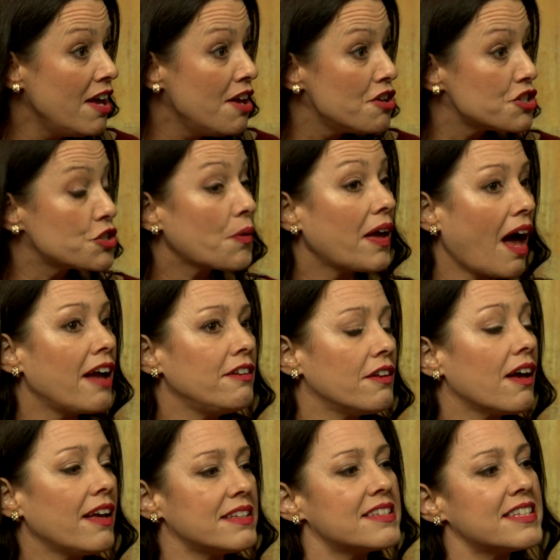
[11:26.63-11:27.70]
So
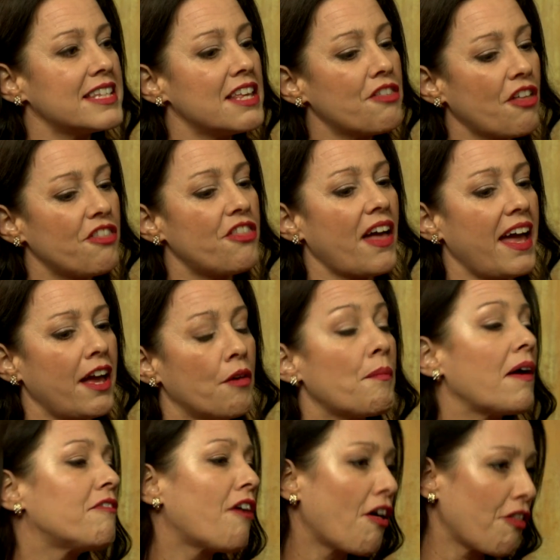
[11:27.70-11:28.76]
I see that
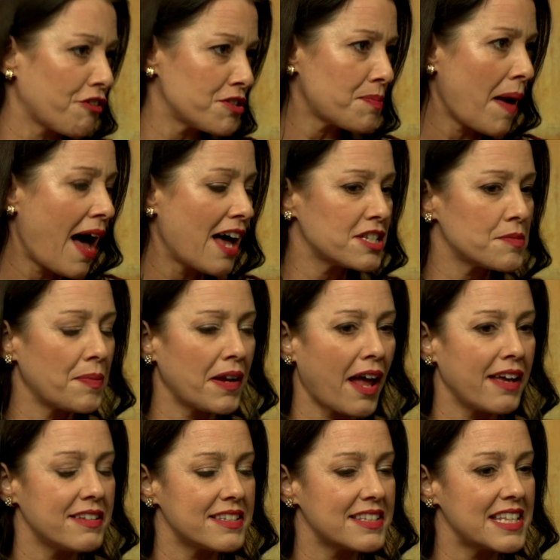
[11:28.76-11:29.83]
my father's passed, but
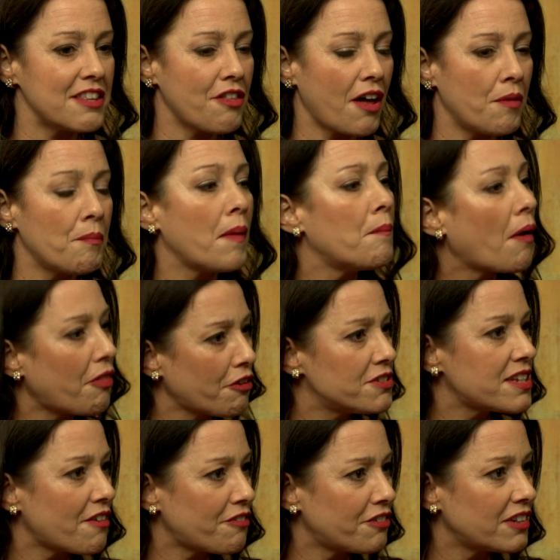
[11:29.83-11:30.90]
I see that my mother
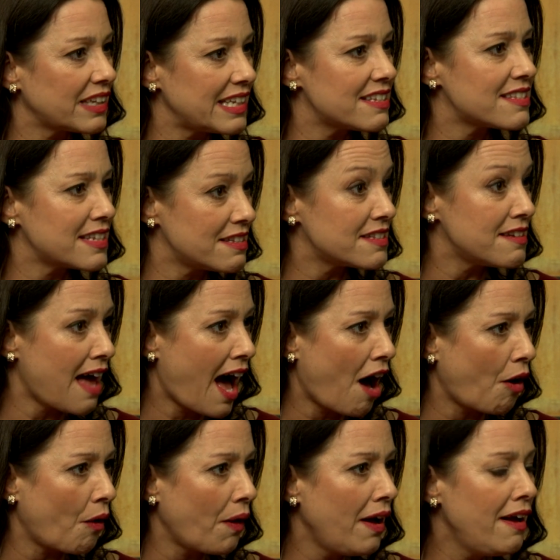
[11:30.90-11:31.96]
definitely sees
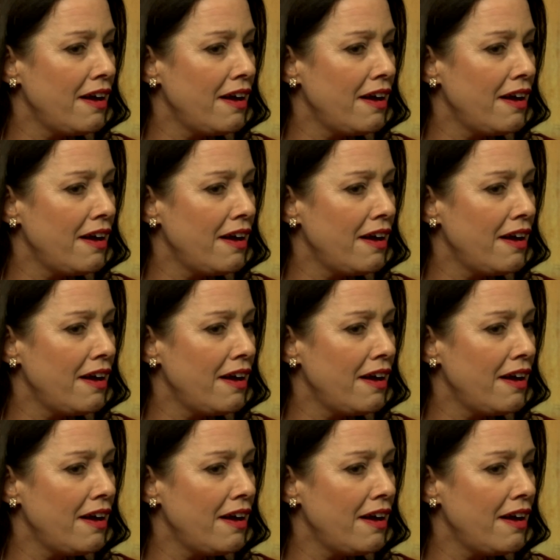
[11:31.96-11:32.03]
now